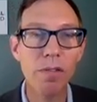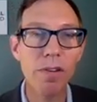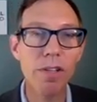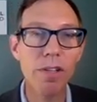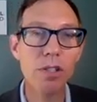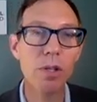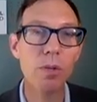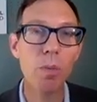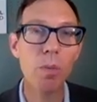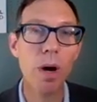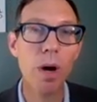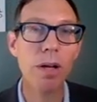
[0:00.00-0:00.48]

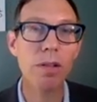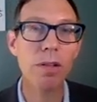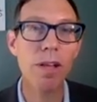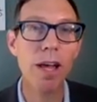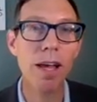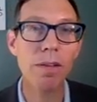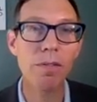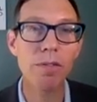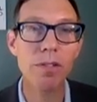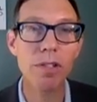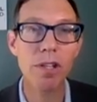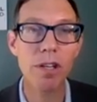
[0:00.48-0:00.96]
Fish and
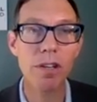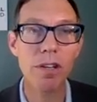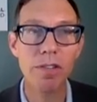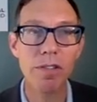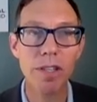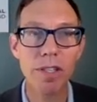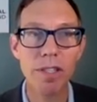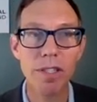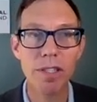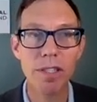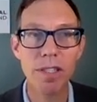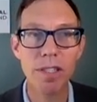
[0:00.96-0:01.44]
Wildlife
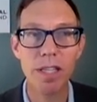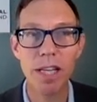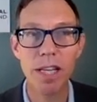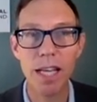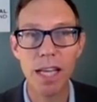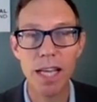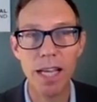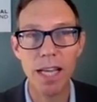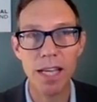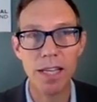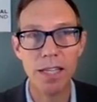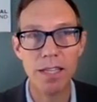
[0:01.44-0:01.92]
Service
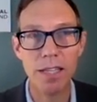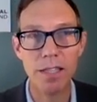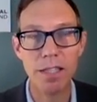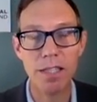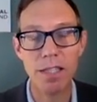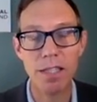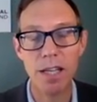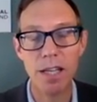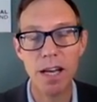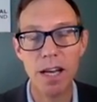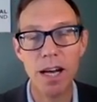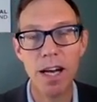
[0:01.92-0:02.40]

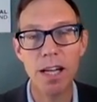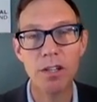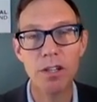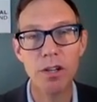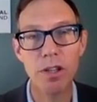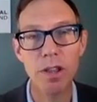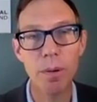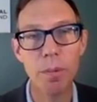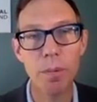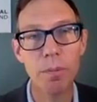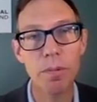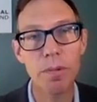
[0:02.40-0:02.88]
is
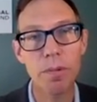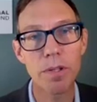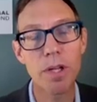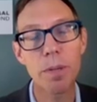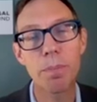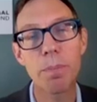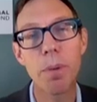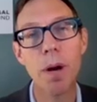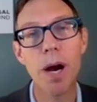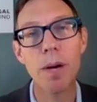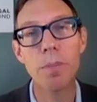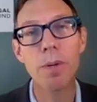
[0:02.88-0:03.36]
under the
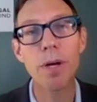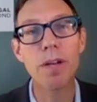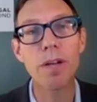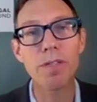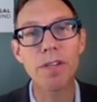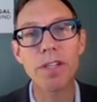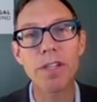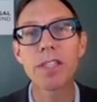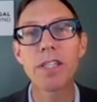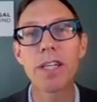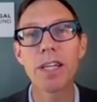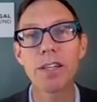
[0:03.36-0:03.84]
Department
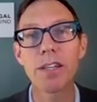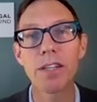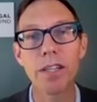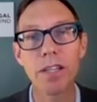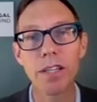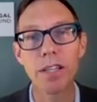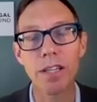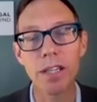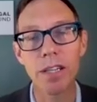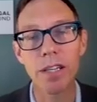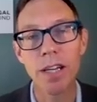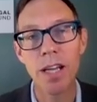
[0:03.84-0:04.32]
of
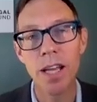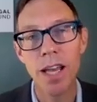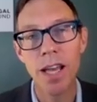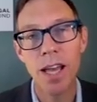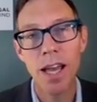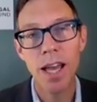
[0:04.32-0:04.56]
Interior,